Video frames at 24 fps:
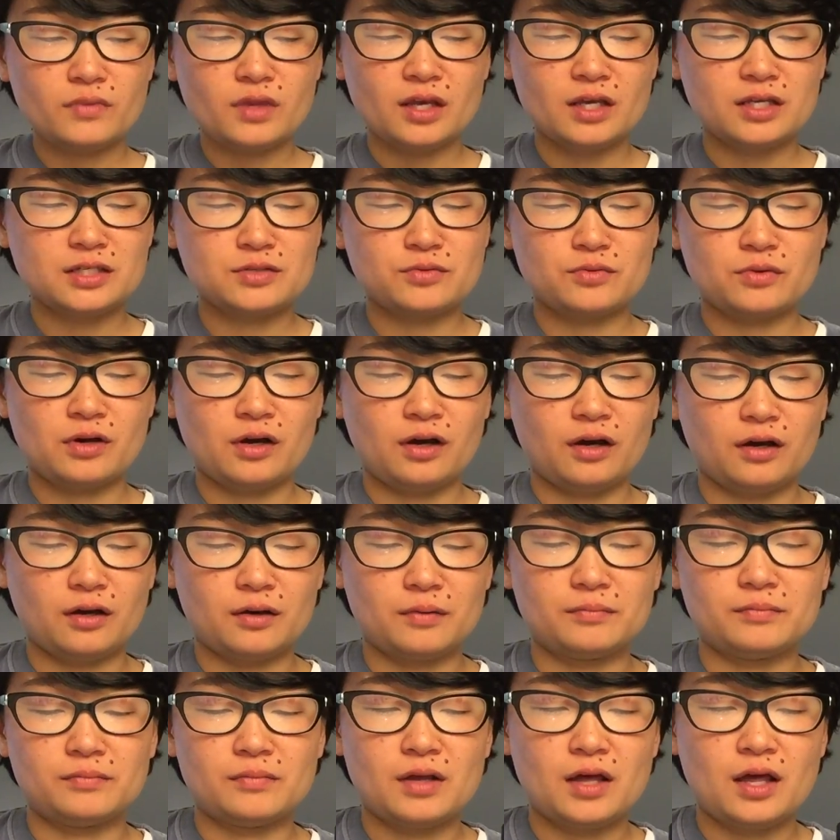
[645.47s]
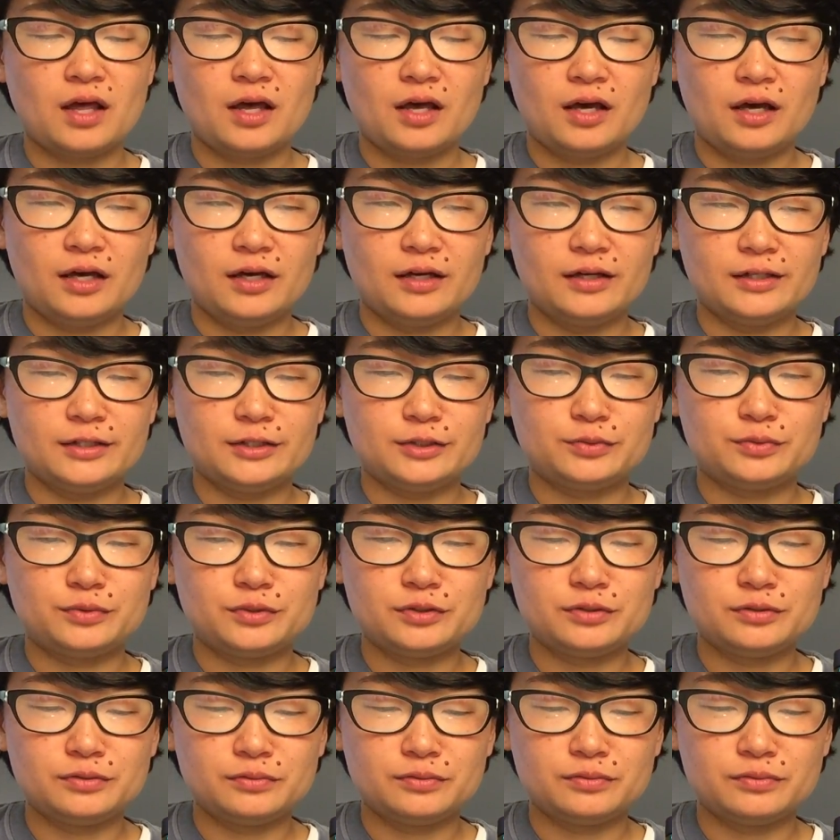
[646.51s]
It's
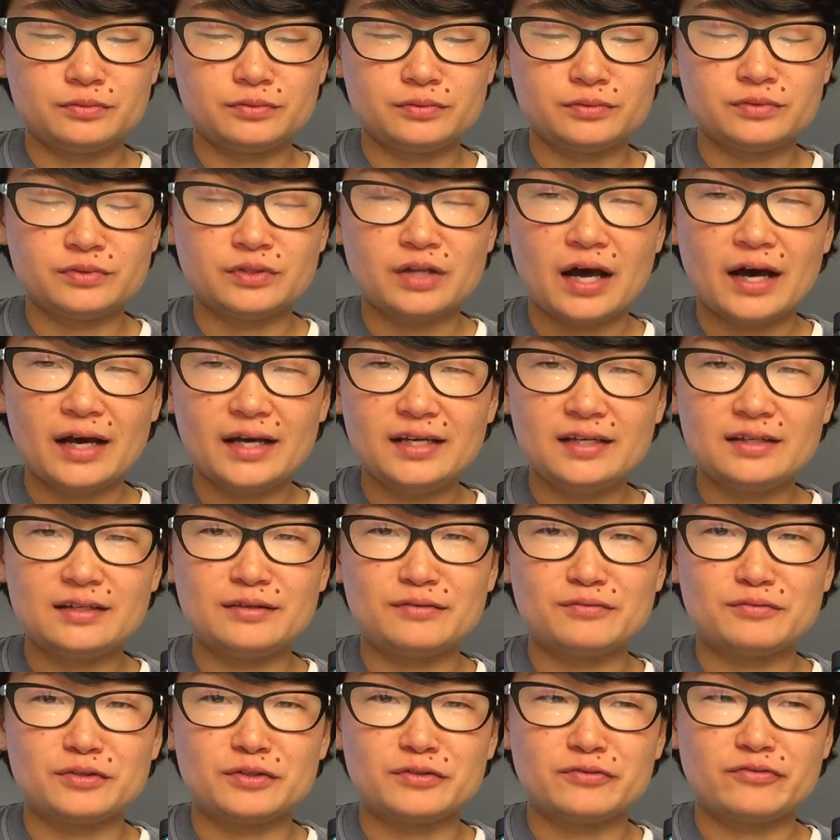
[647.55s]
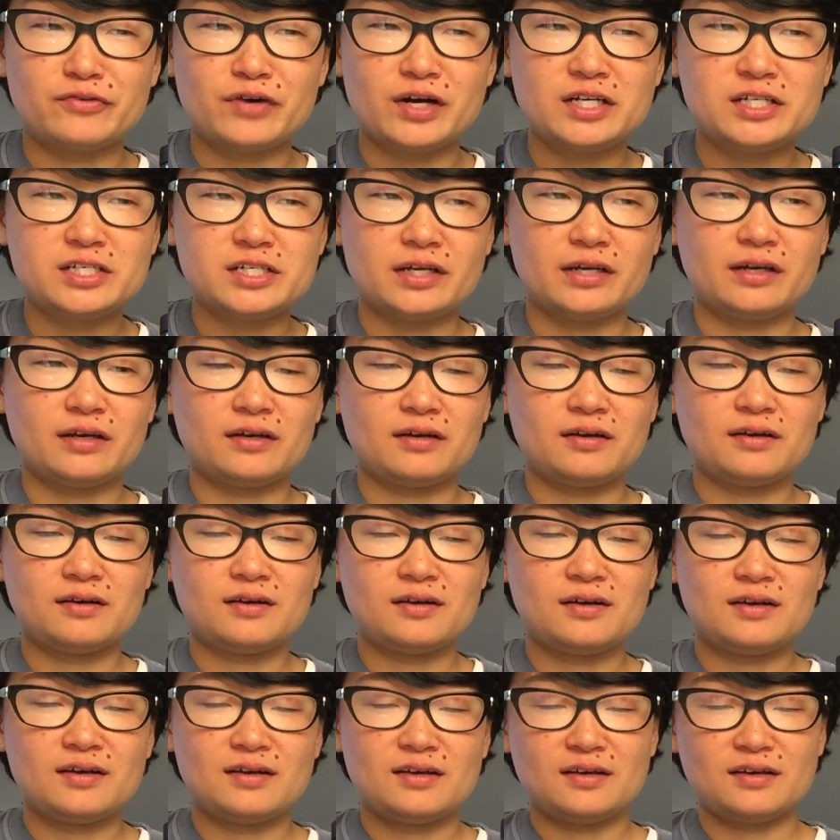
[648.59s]
real light and refreshing.
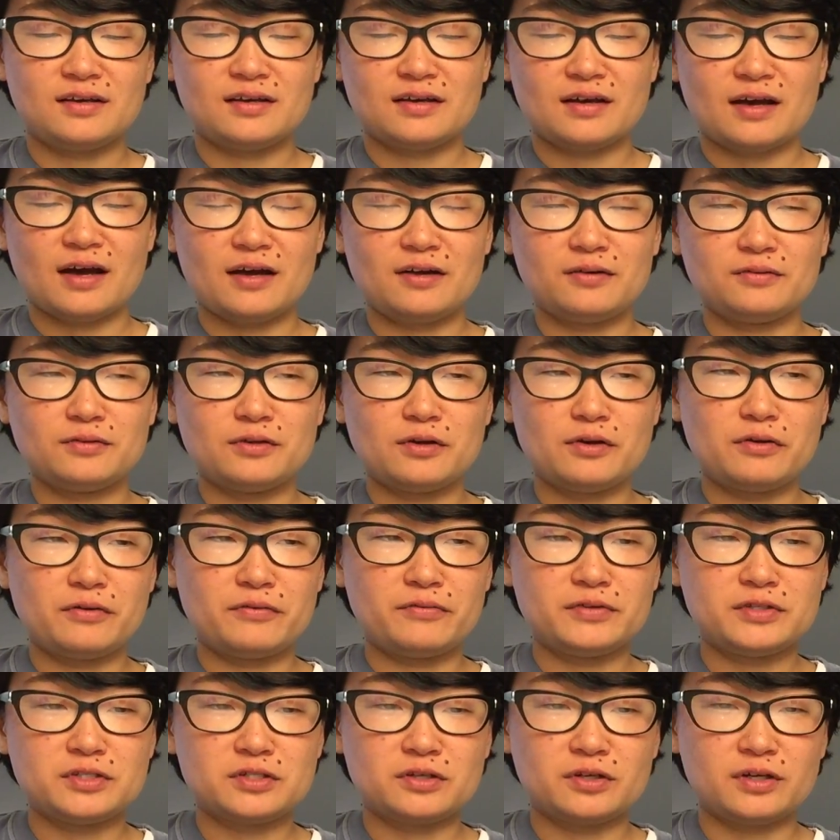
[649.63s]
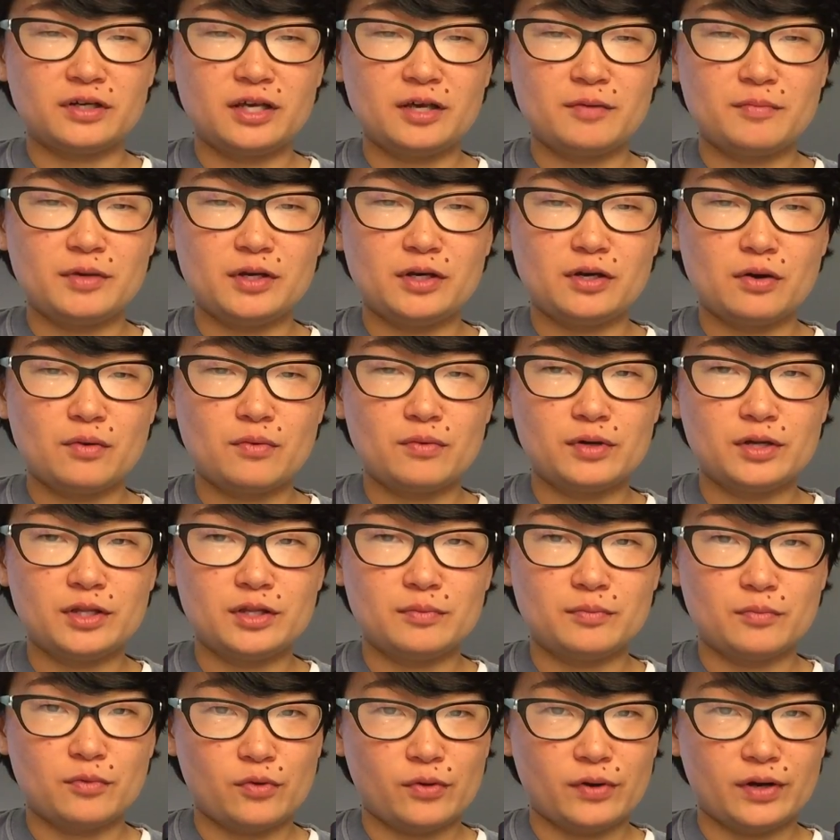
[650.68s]
I don't know if it's going to get me going in the
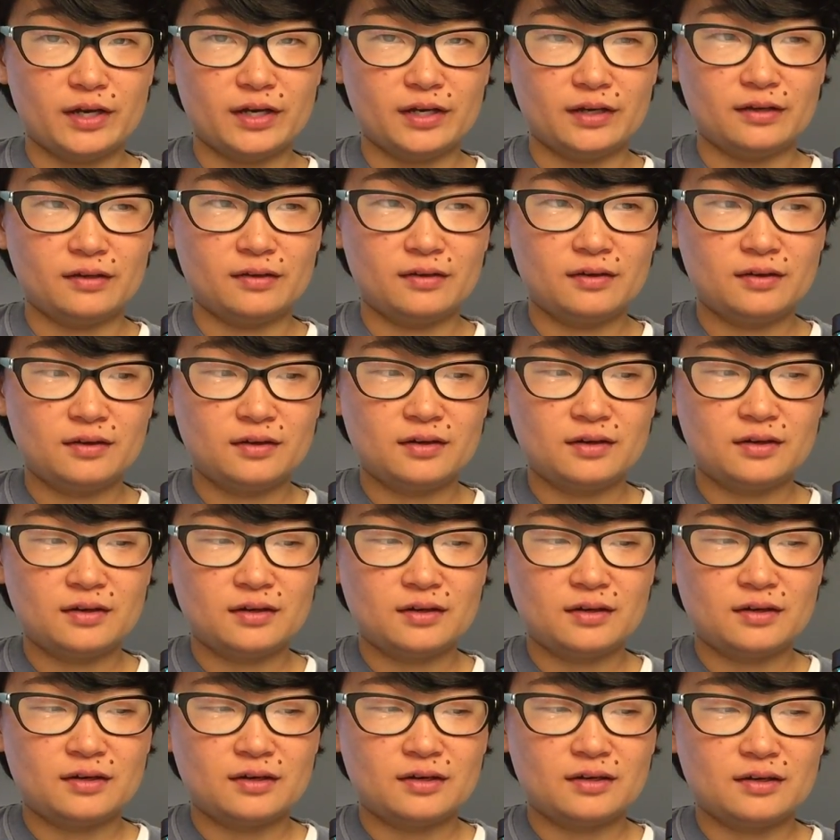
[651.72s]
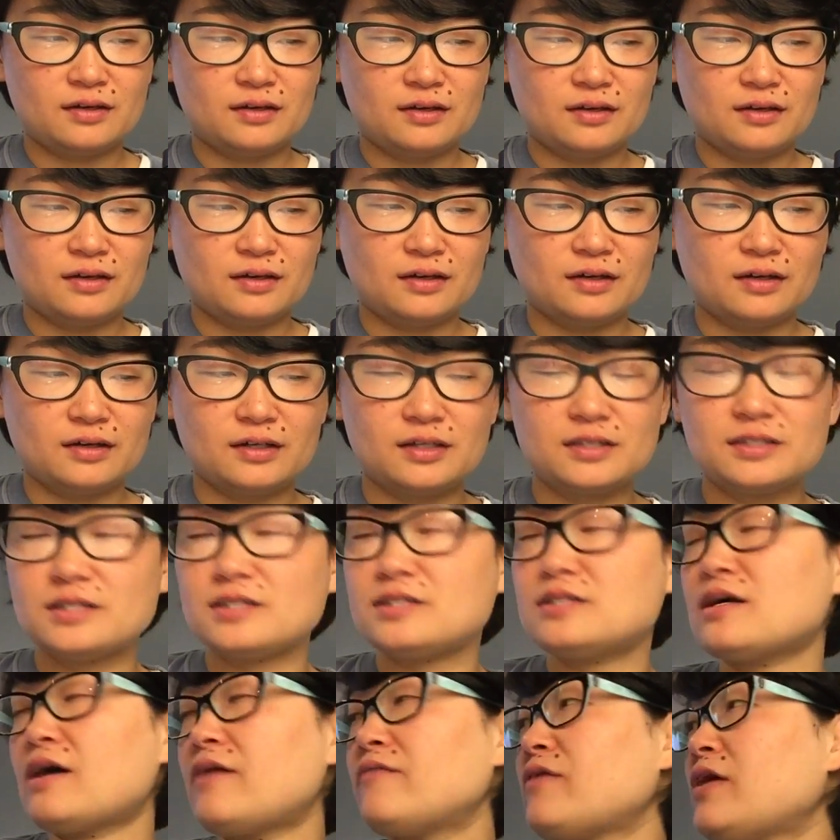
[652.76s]
morning
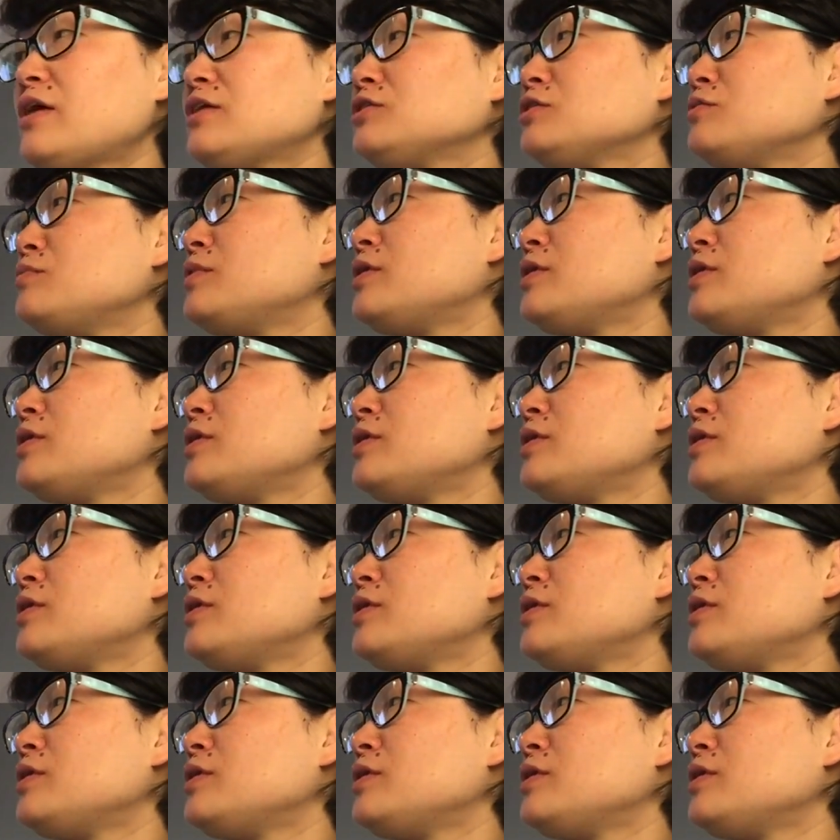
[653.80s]
because I've actually